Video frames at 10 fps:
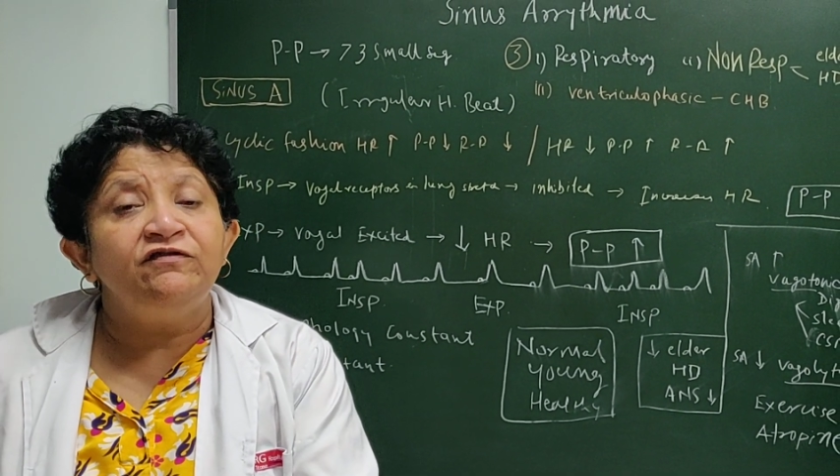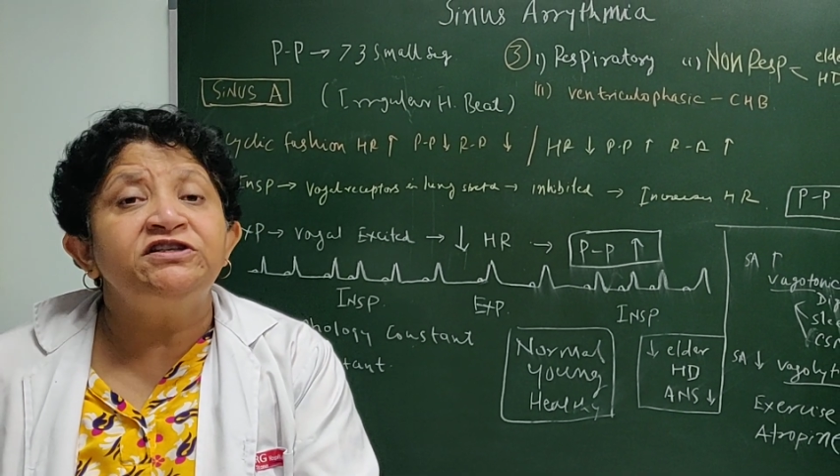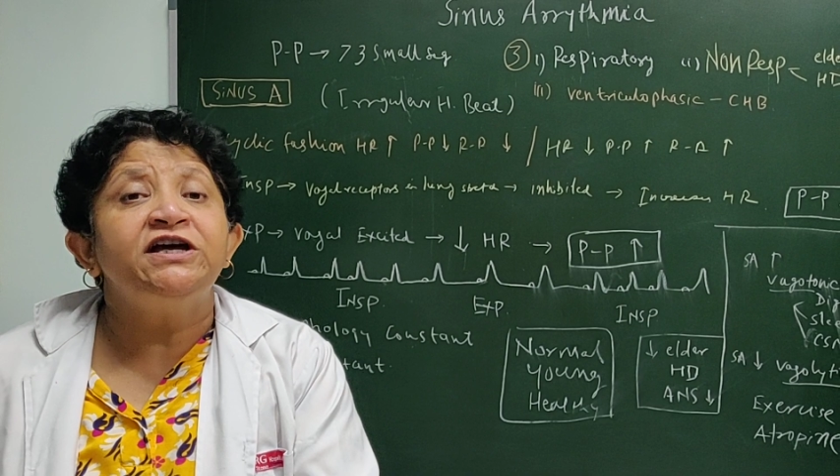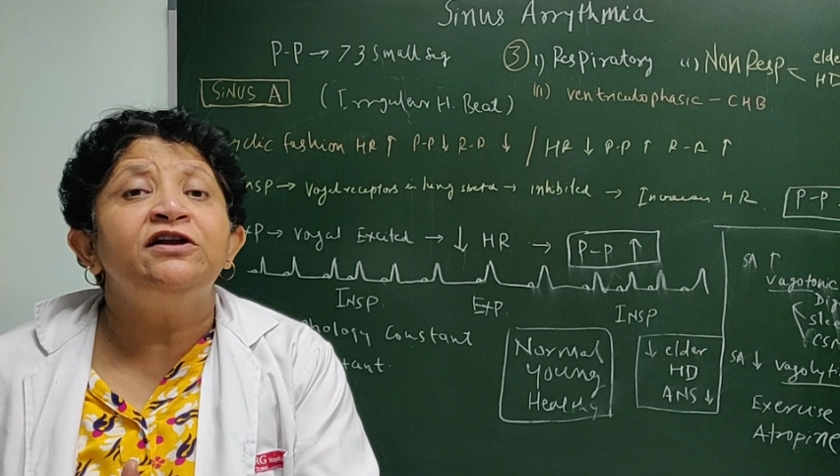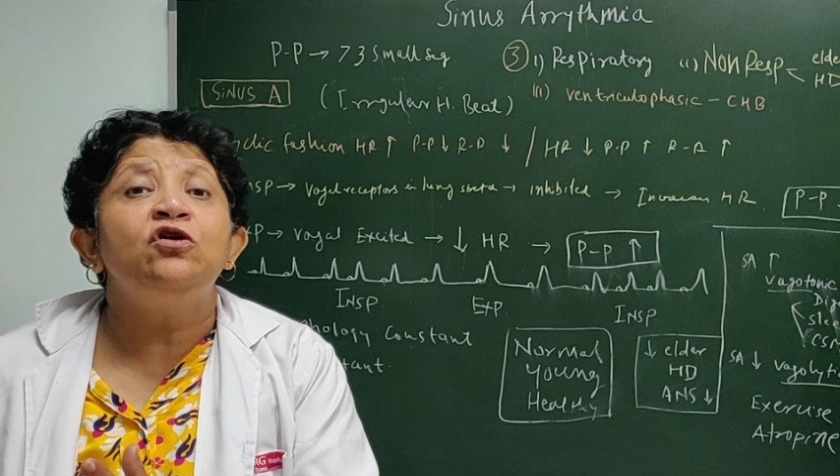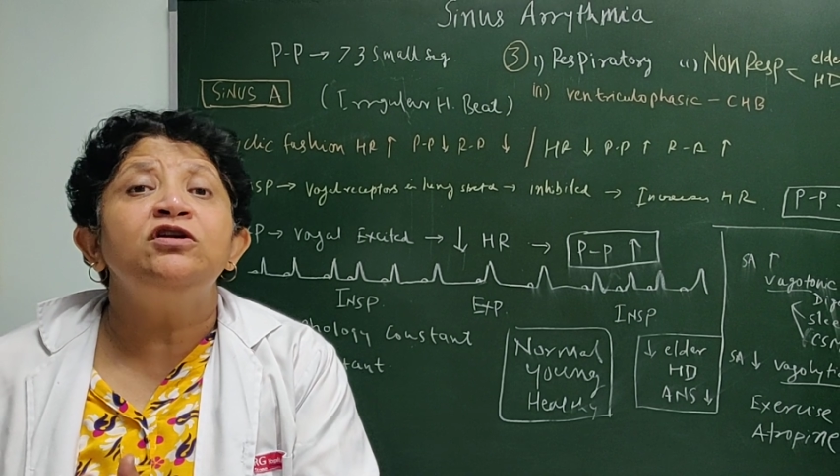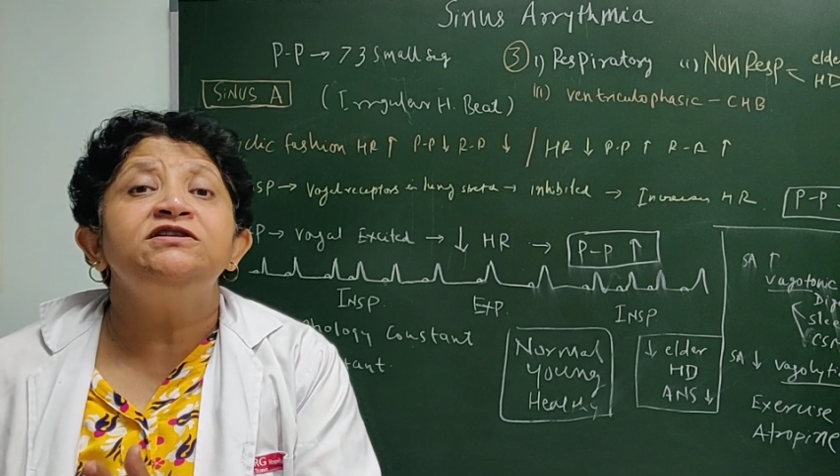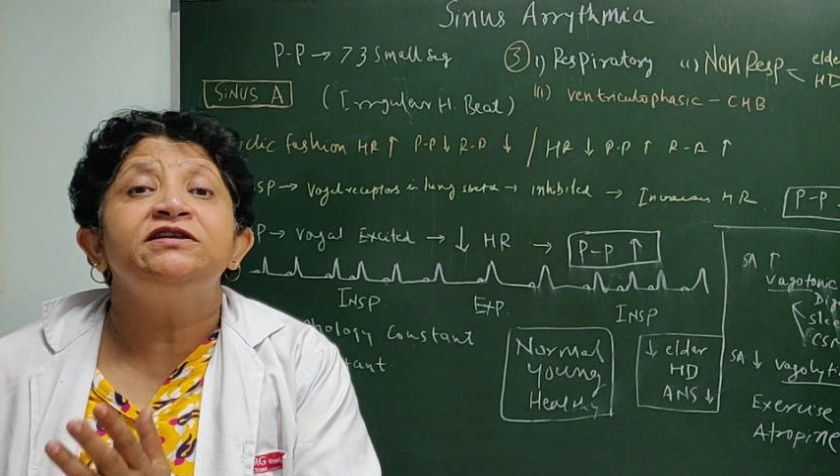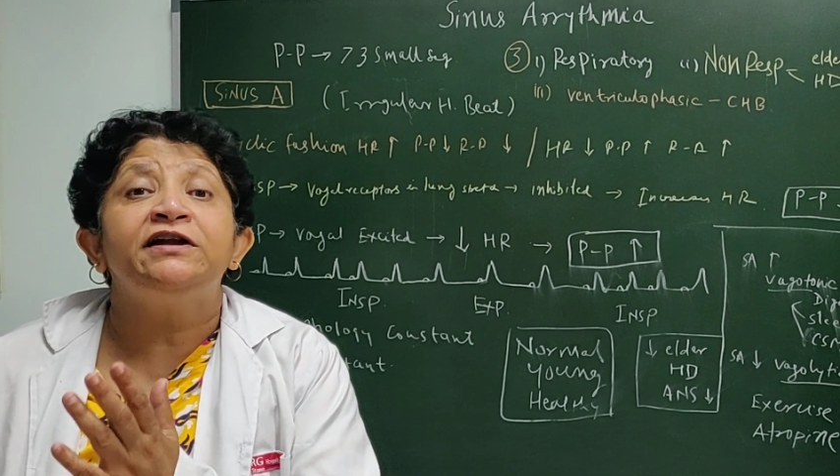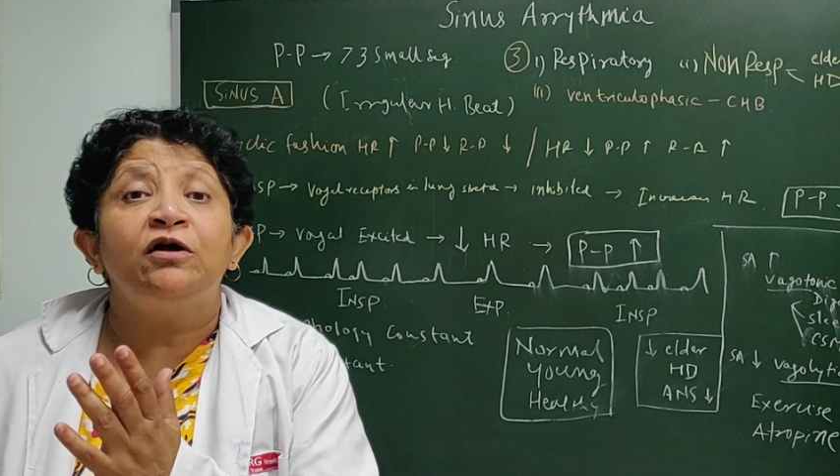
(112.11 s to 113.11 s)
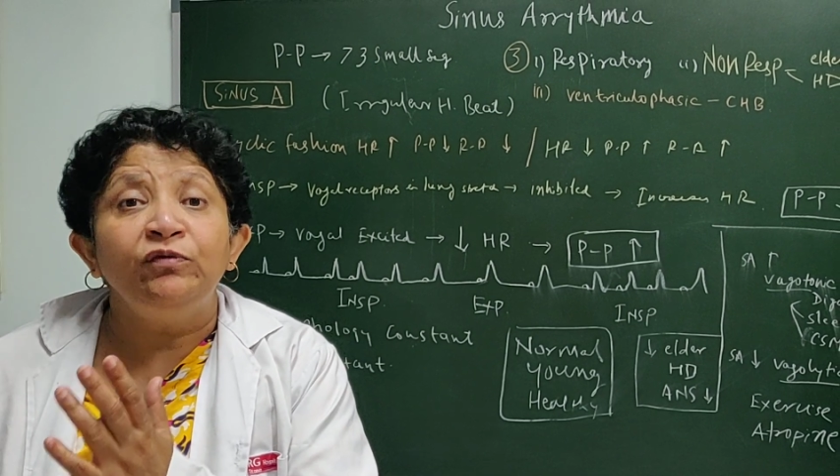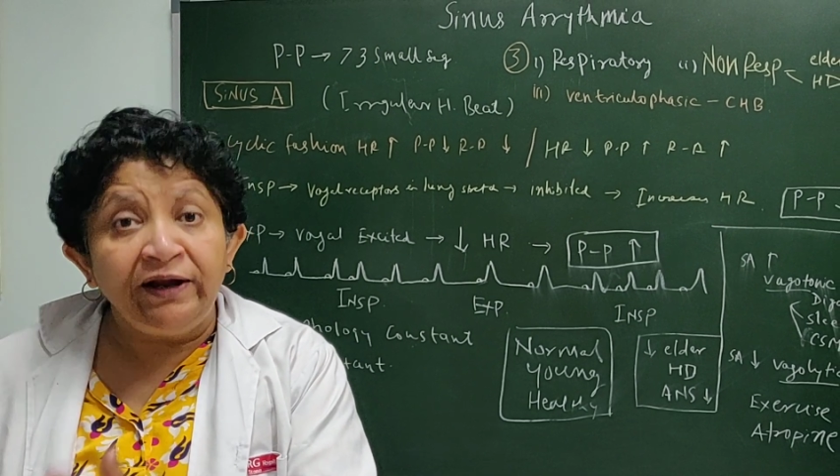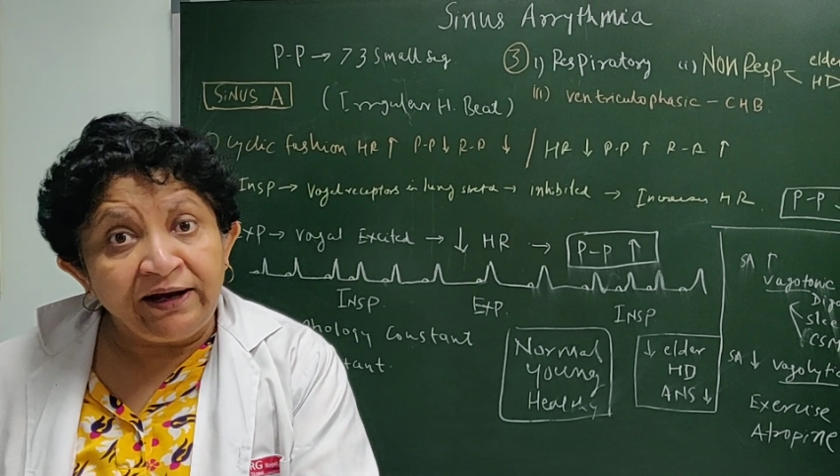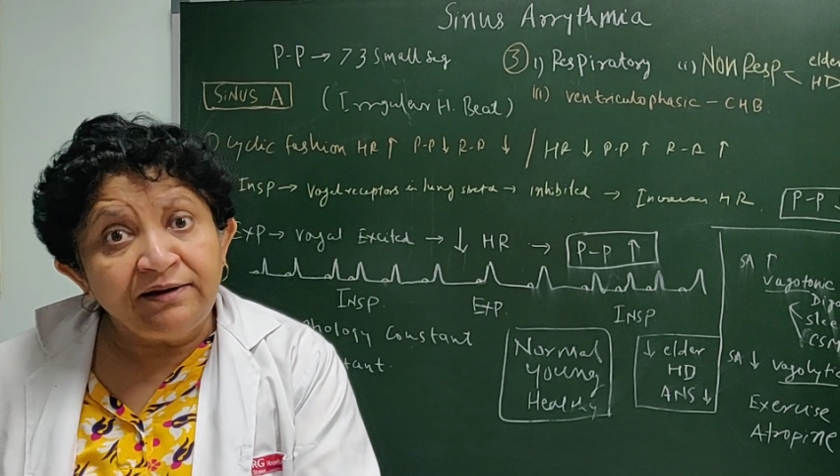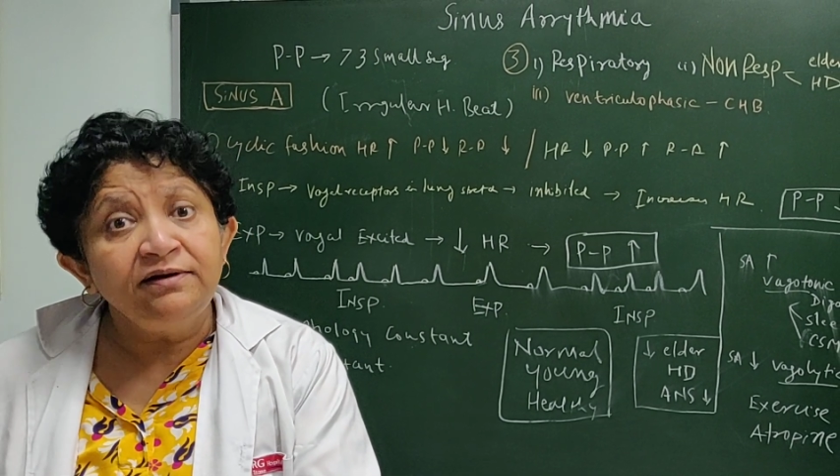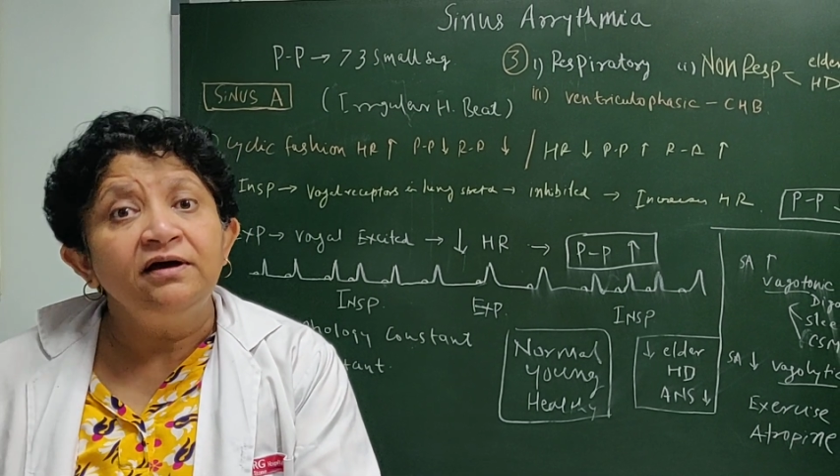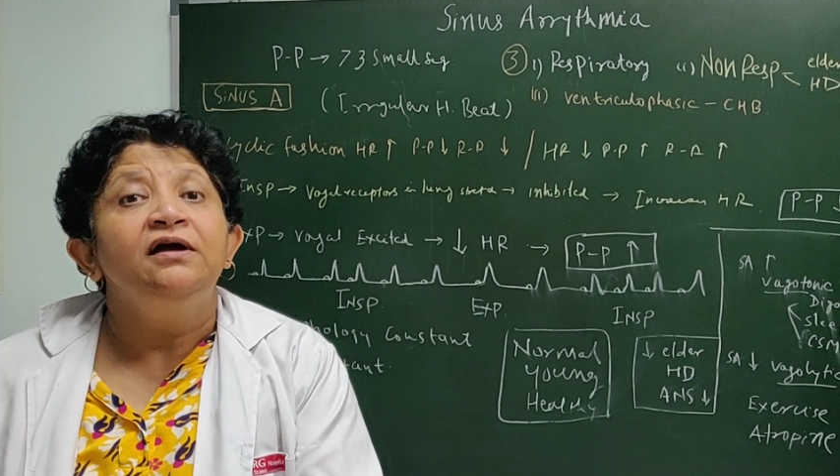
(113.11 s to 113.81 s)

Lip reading: which are not surrounding